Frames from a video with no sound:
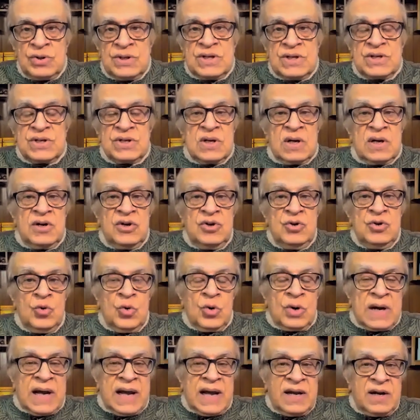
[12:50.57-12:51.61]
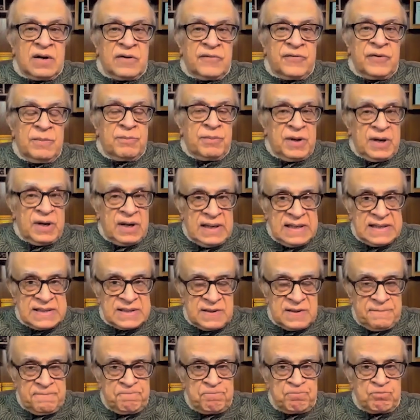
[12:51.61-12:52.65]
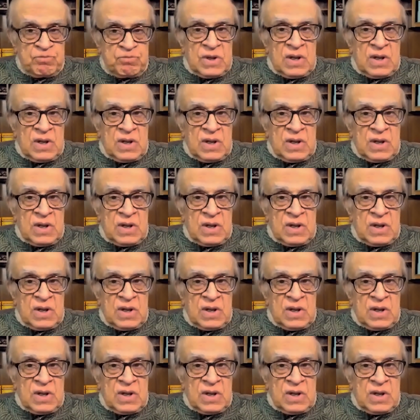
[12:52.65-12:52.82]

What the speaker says: This is a new kind of imperialism.